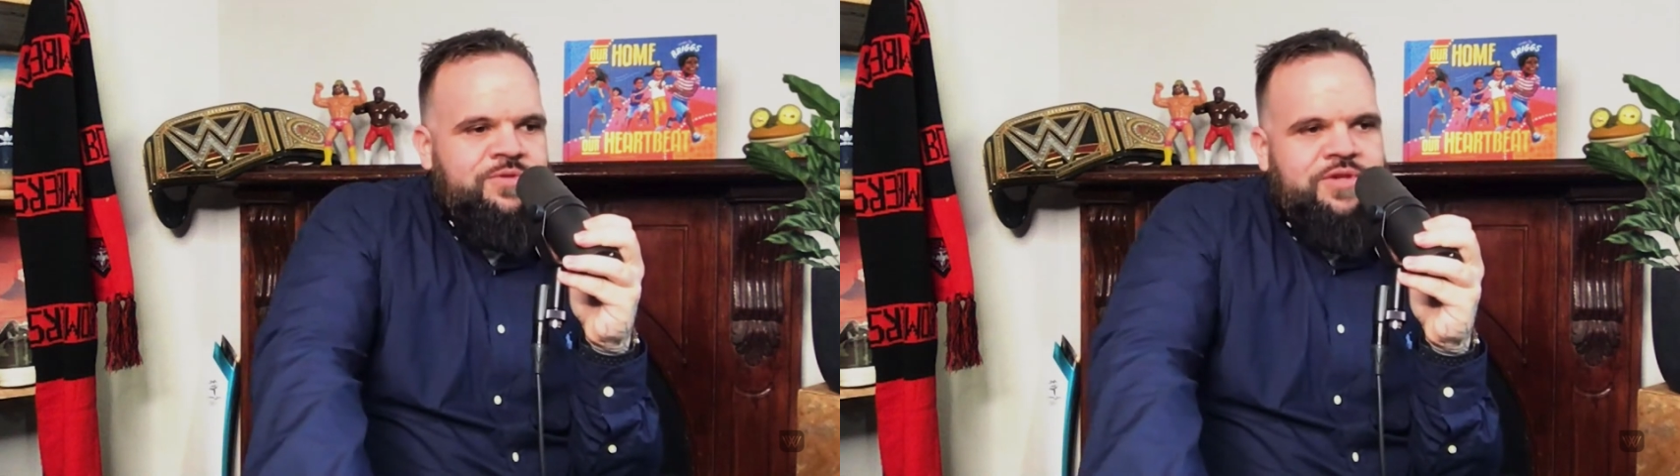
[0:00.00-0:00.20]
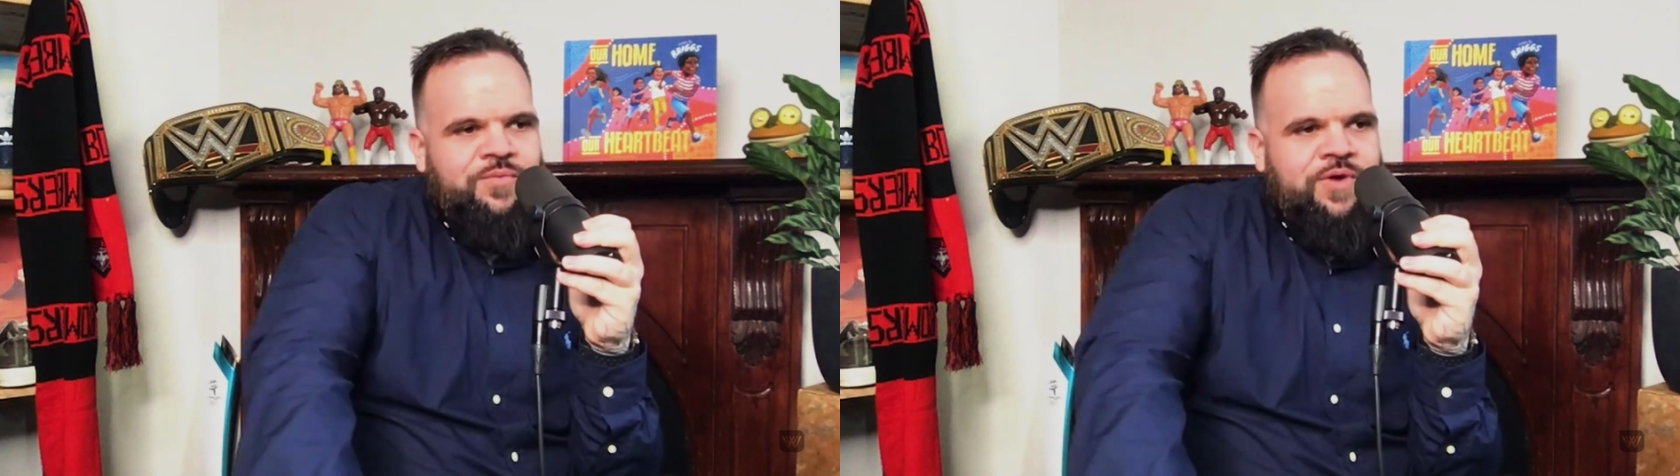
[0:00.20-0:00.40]

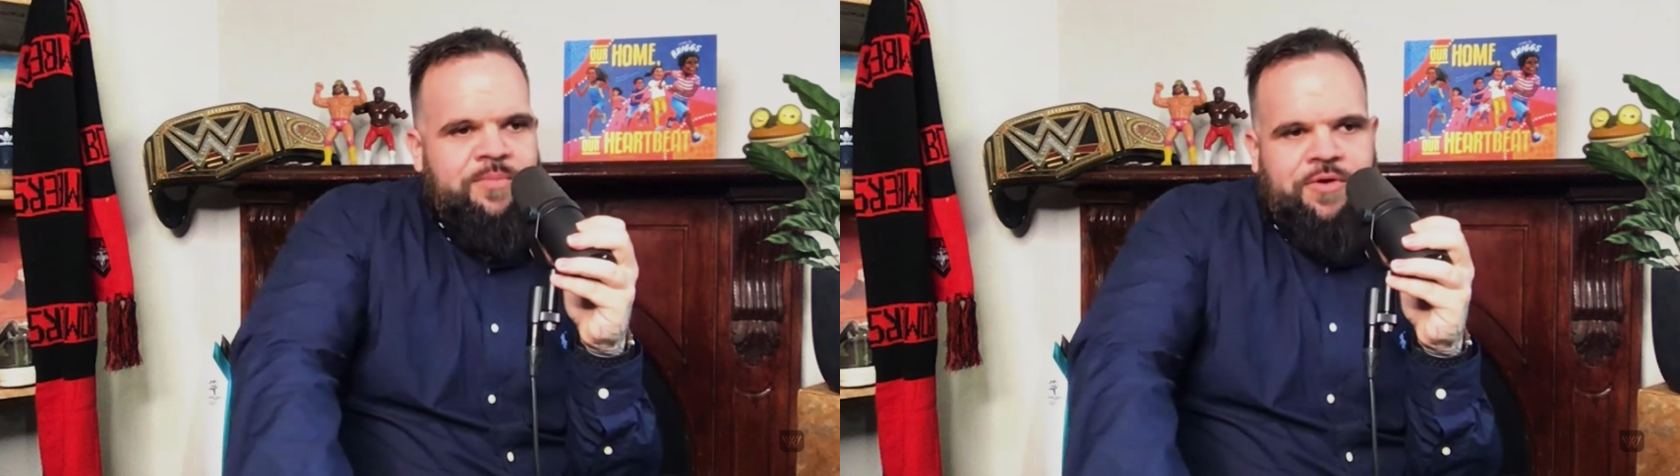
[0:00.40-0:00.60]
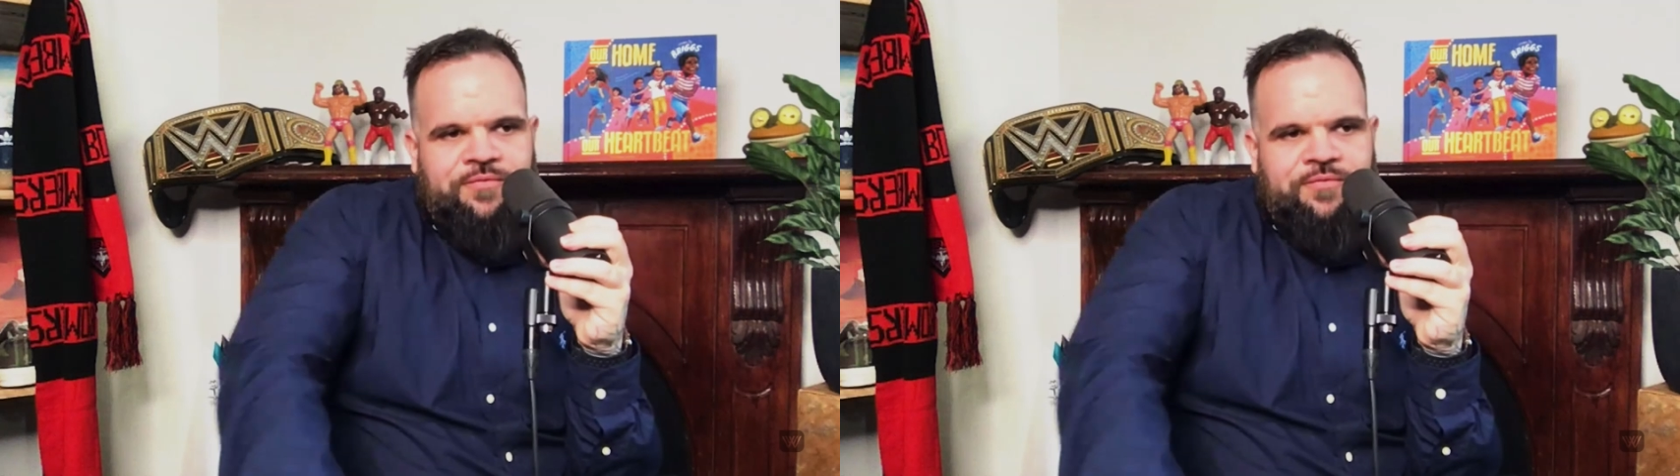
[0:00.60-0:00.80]
was like
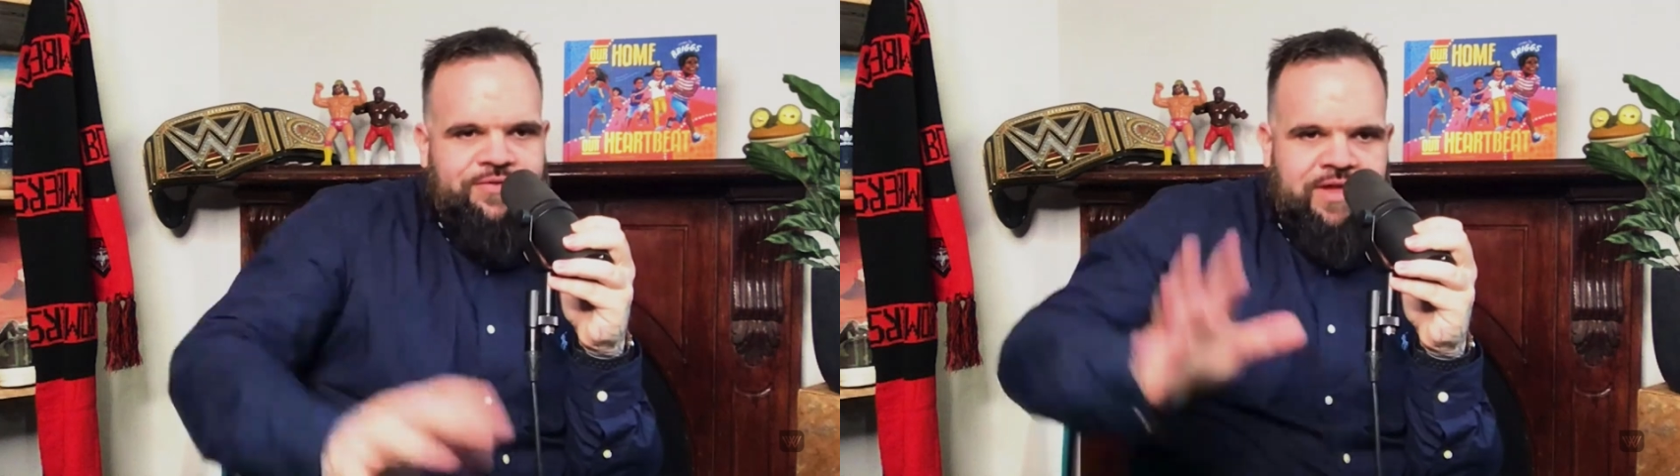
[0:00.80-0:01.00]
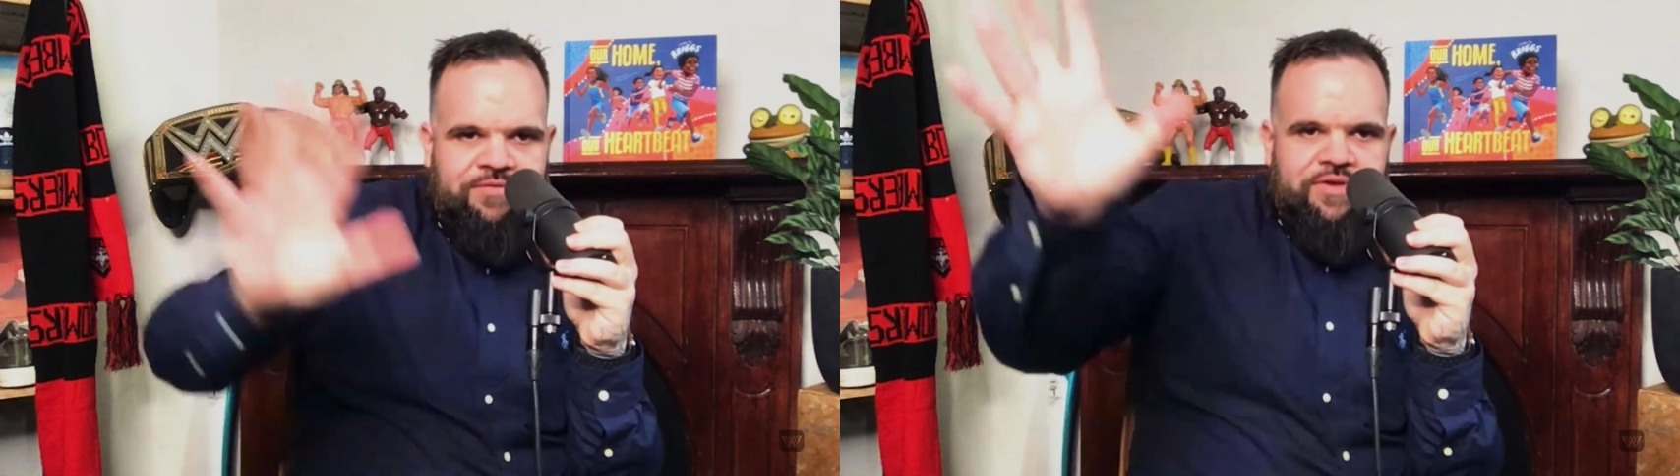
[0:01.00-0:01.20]
one of my
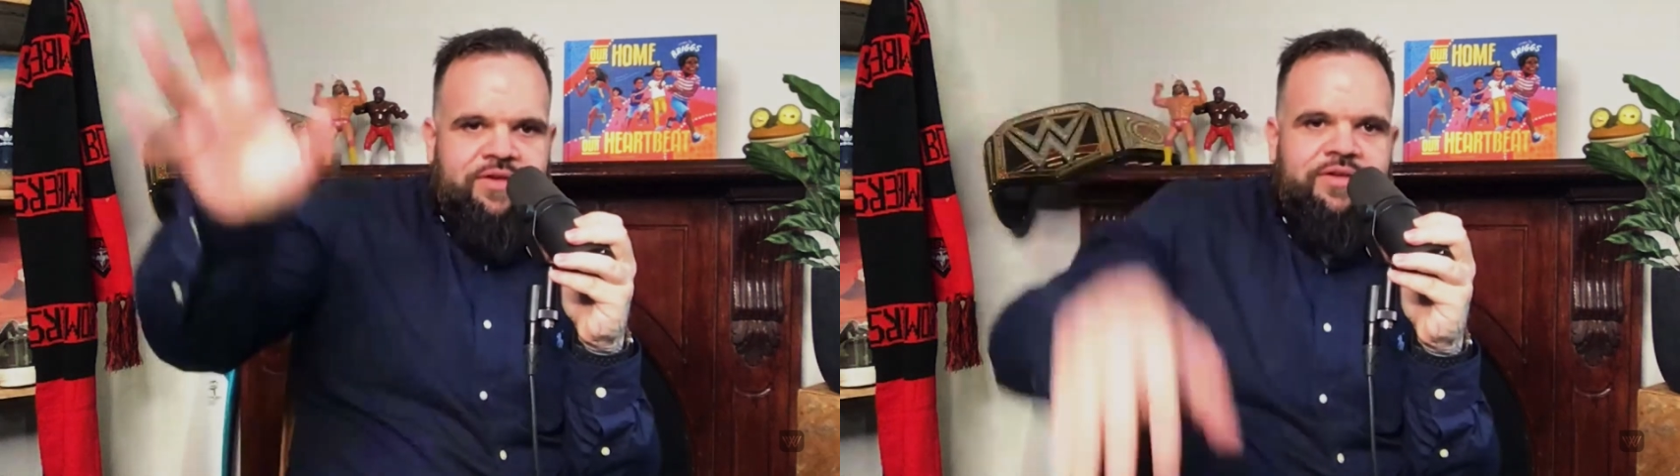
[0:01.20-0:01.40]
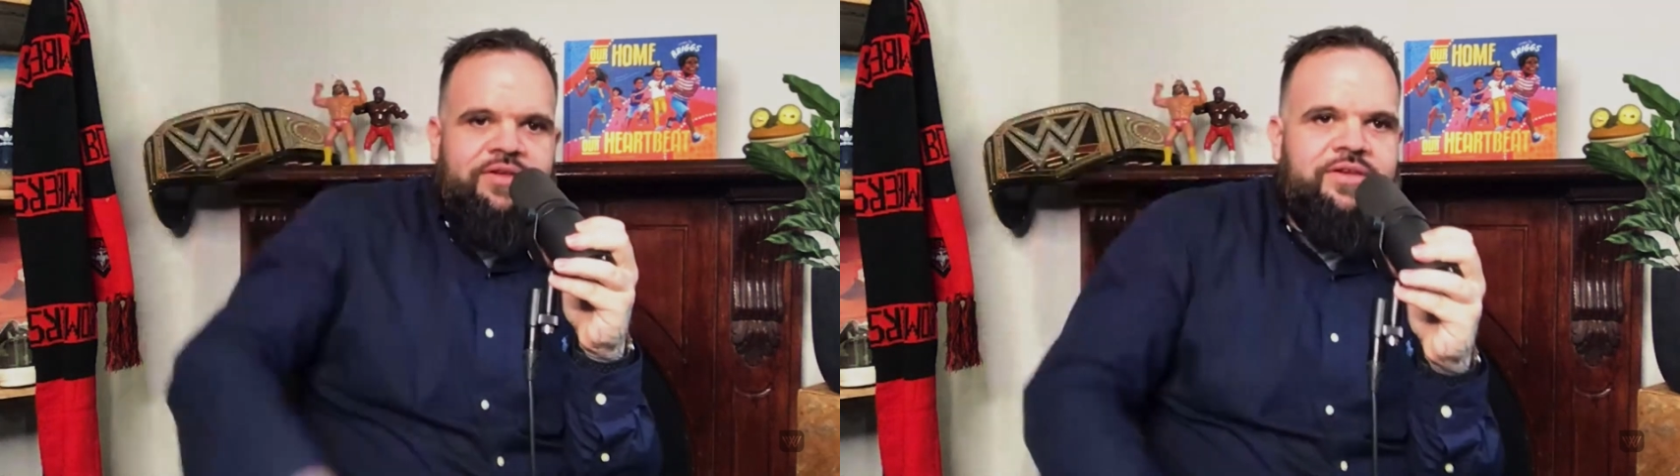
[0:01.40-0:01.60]
first
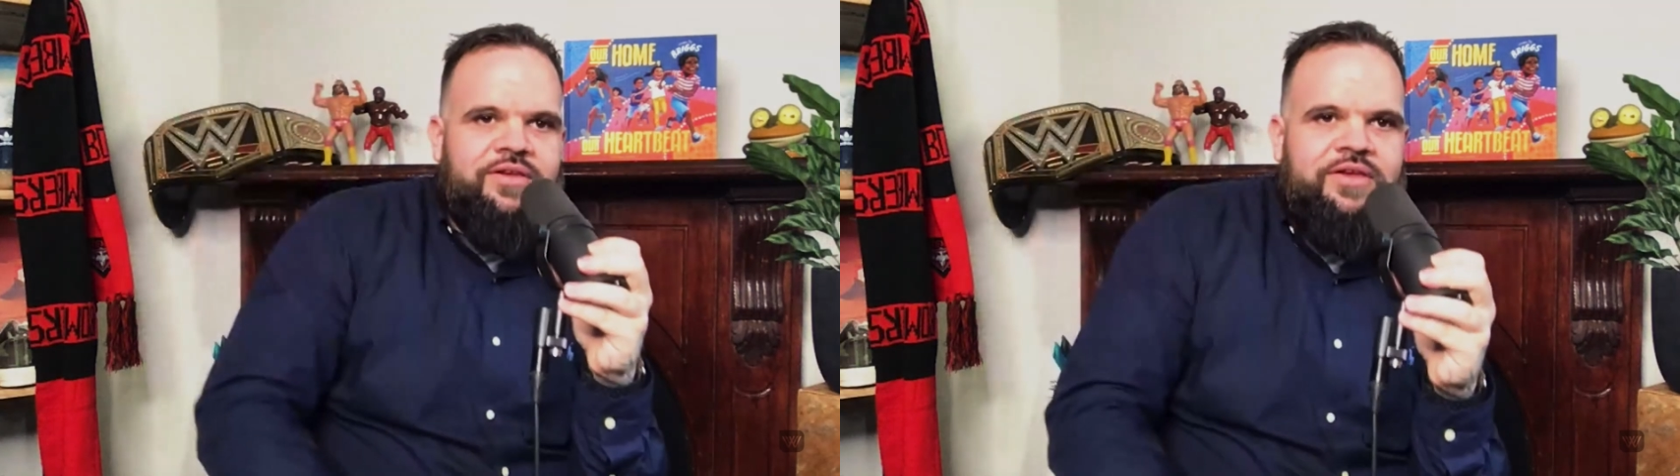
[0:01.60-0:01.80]
ever,